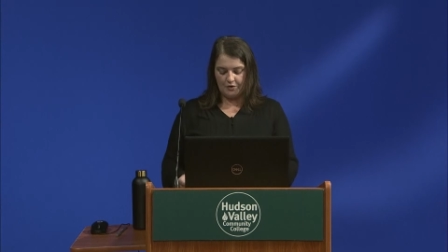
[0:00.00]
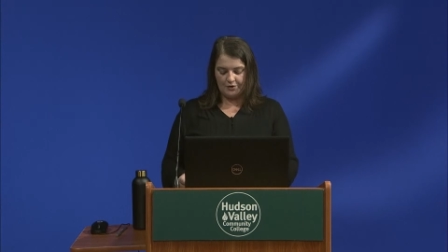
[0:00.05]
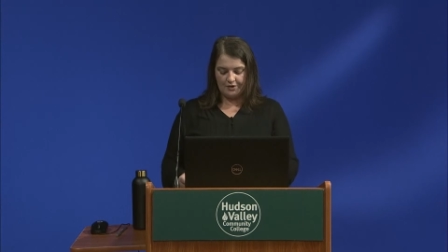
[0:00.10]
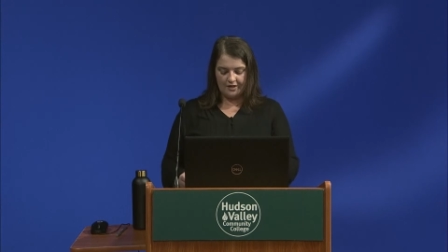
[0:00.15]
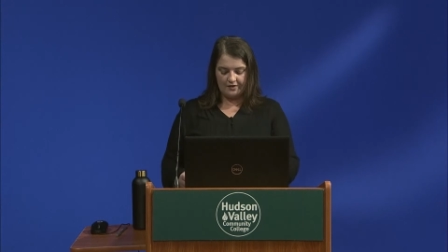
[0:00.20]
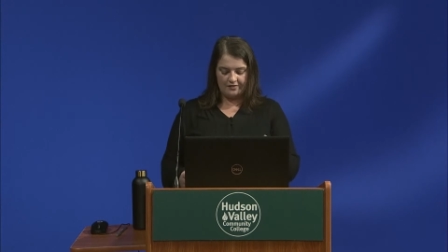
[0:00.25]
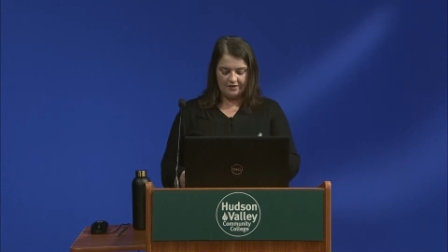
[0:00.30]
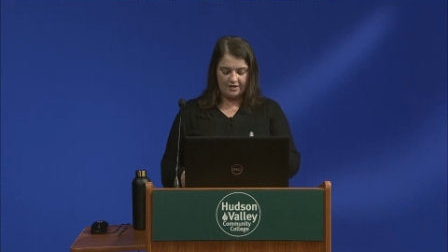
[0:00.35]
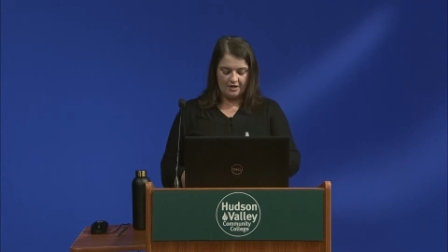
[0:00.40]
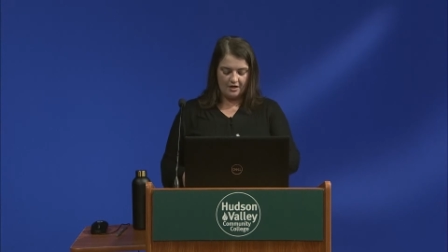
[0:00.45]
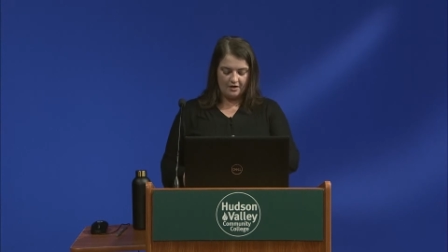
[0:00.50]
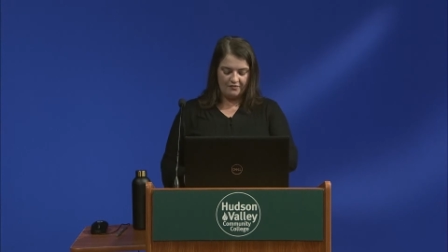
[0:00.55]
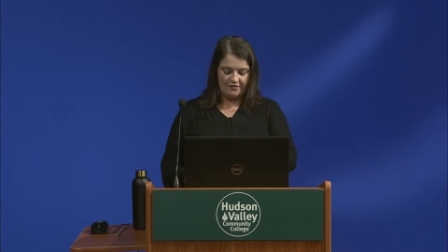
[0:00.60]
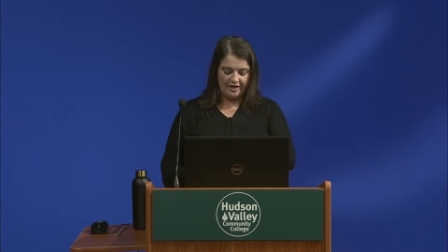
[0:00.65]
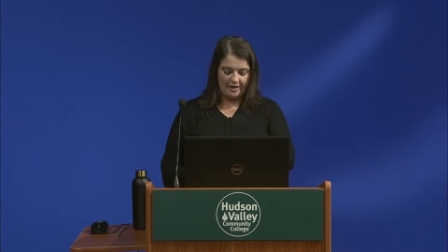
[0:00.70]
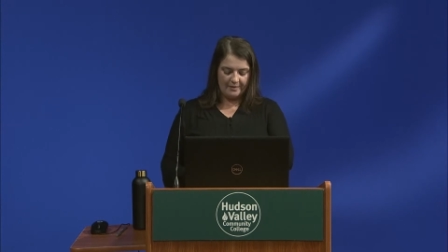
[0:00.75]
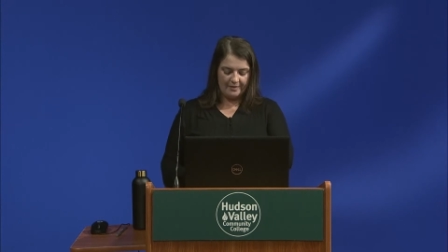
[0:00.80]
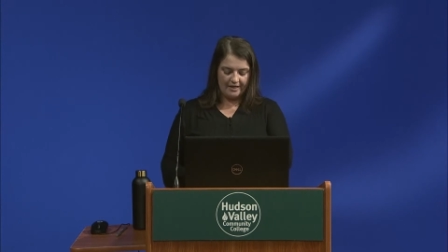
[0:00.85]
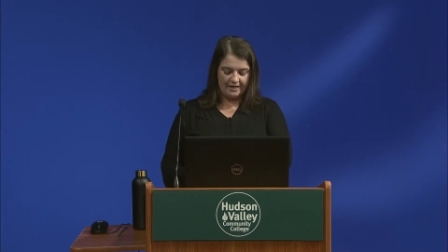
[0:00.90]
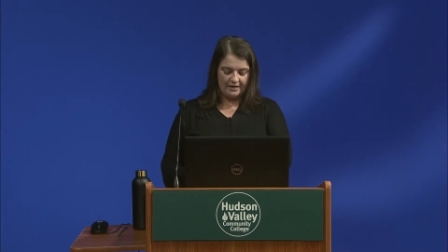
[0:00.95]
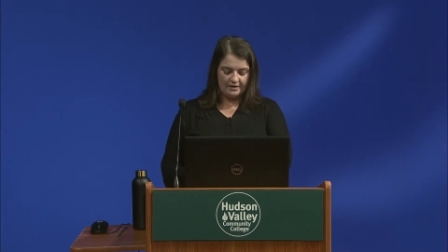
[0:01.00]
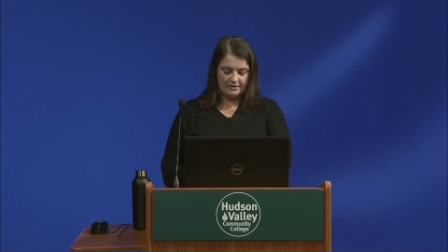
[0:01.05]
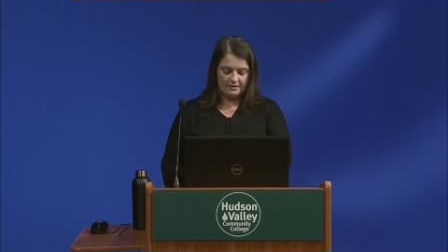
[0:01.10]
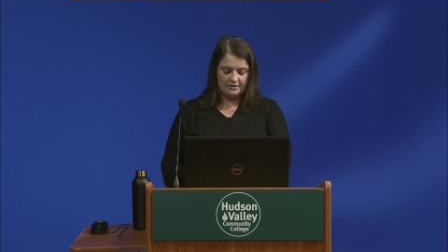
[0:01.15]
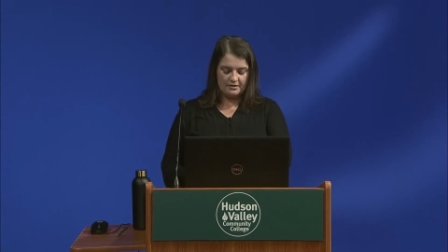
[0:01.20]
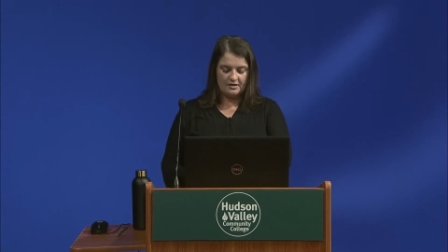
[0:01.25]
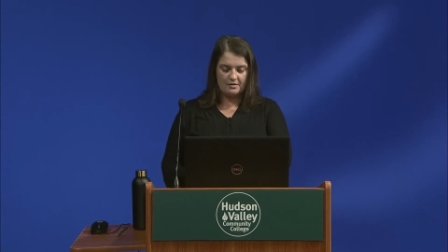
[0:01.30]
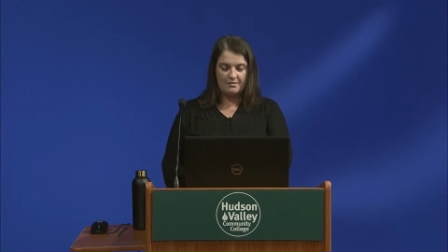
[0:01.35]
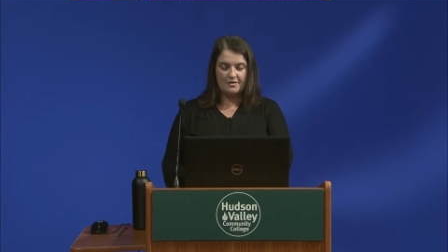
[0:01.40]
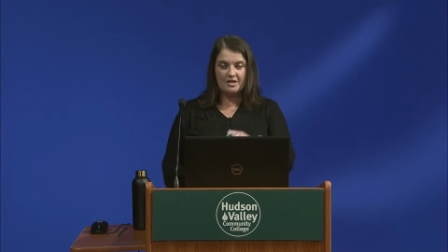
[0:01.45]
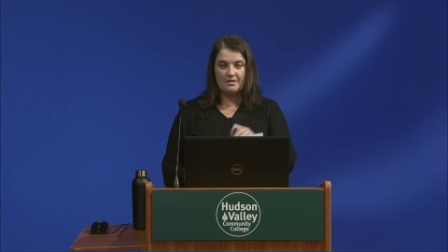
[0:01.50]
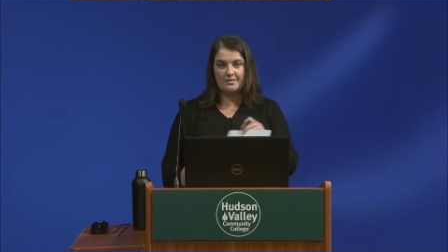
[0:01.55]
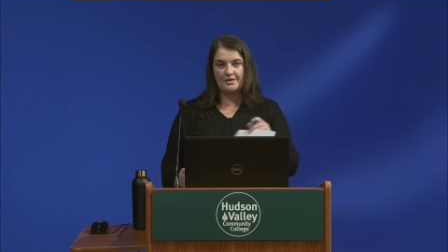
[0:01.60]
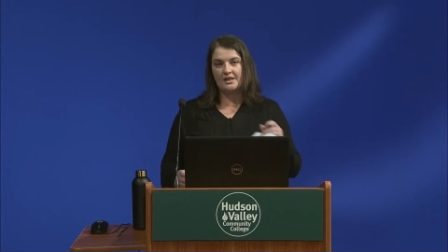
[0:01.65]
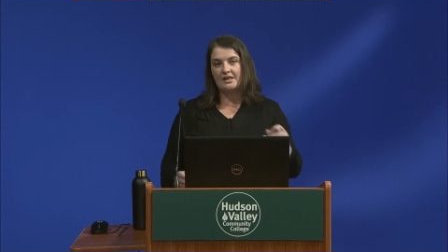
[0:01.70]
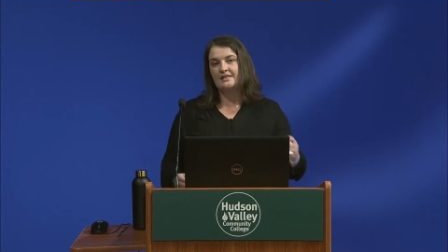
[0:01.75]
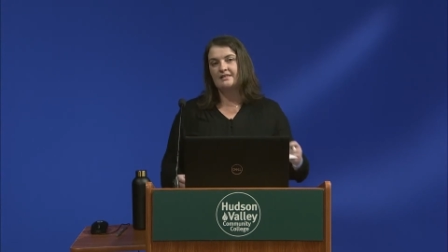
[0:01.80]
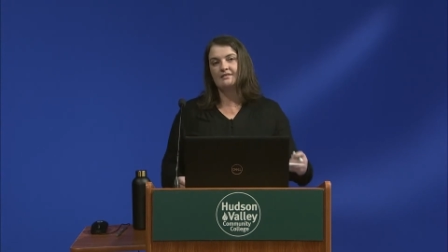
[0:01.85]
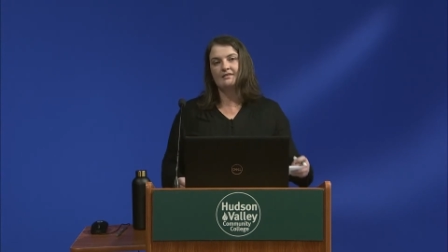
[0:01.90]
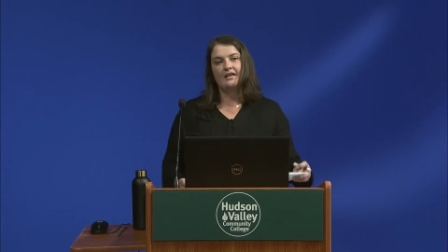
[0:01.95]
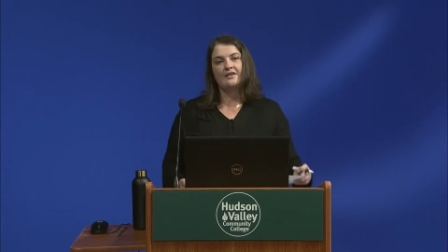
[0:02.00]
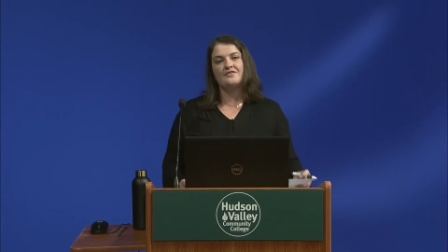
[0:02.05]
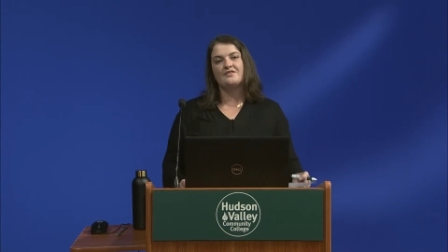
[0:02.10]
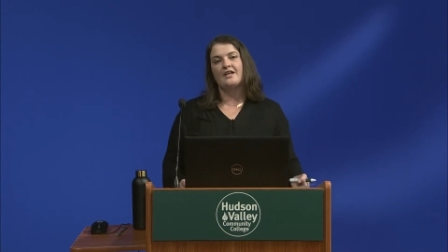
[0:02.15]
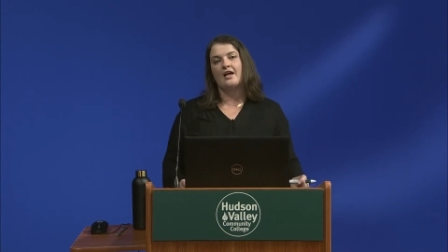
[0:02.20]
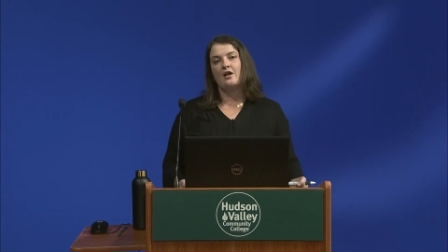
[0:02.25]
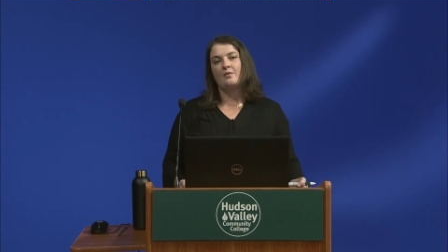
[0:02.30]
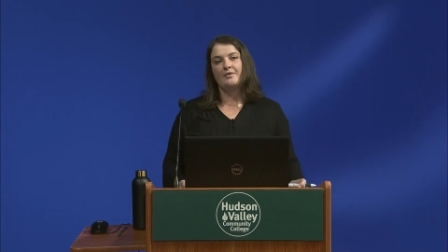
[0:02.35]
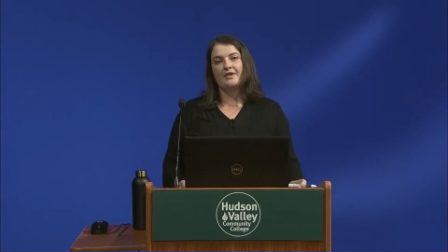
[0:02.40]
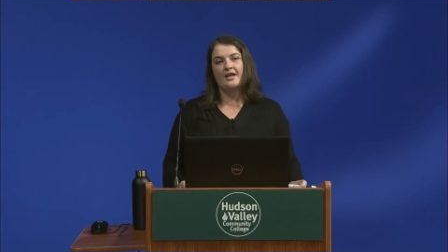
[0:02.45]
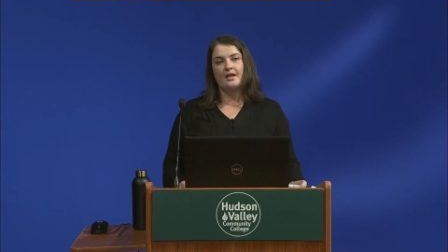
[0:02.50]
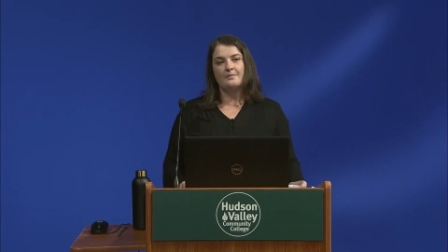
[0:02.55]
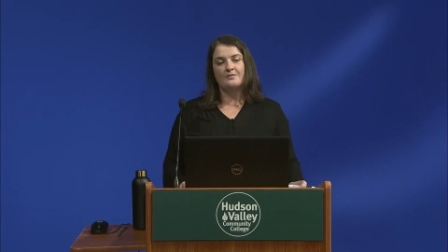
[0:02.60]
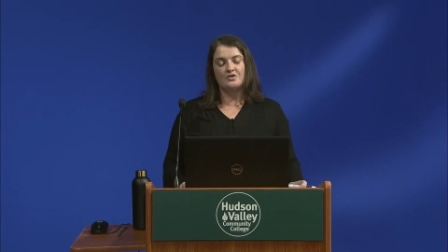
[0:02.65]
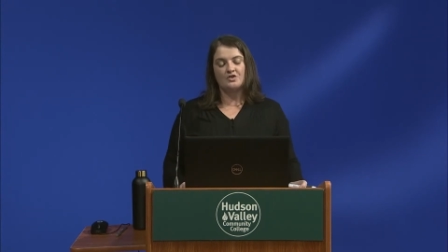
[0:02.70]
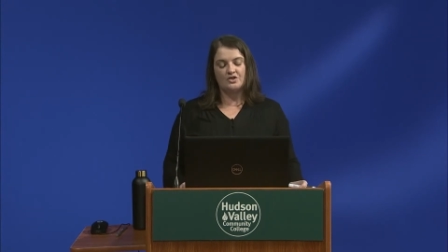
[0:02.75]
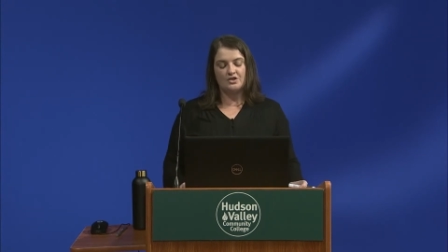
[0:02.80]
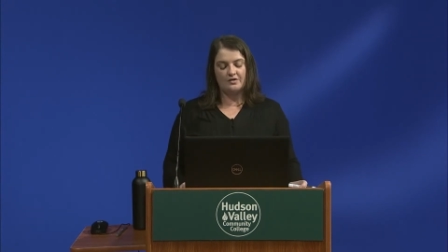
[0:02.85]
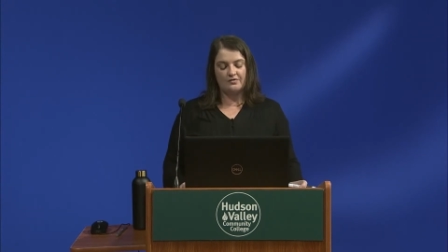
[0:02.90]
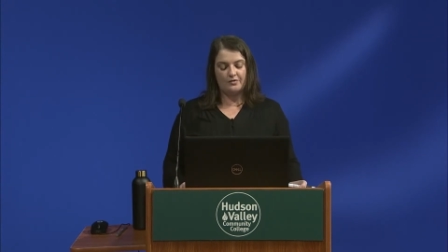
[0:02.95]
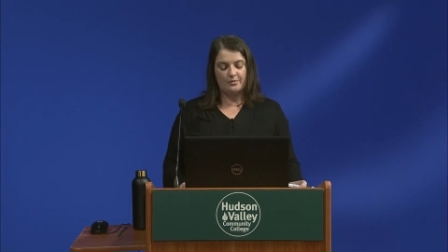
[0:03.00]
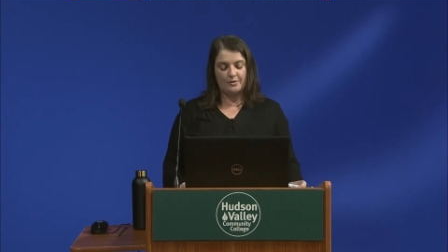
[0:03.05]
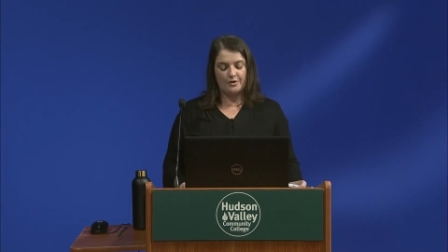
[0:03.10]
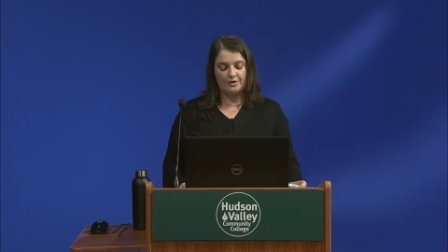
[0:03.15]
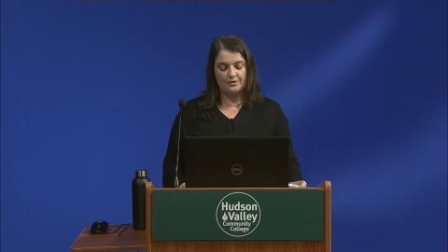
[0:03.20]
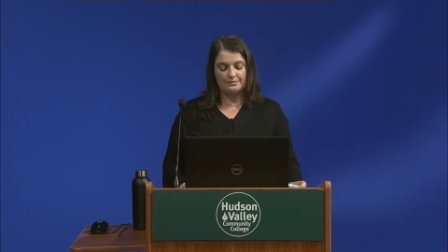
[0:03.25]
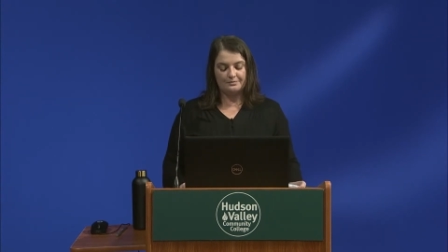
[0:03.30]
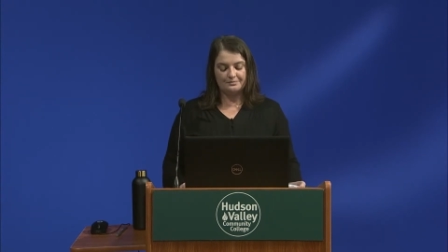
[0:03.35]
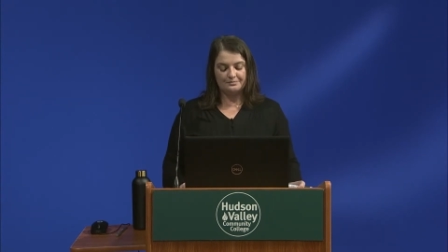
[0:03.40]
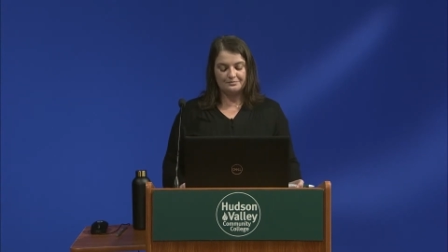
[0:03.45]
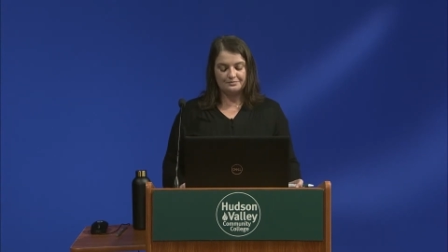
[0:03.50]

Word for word: or even young family, the minimalist lifestyle becomes achievable.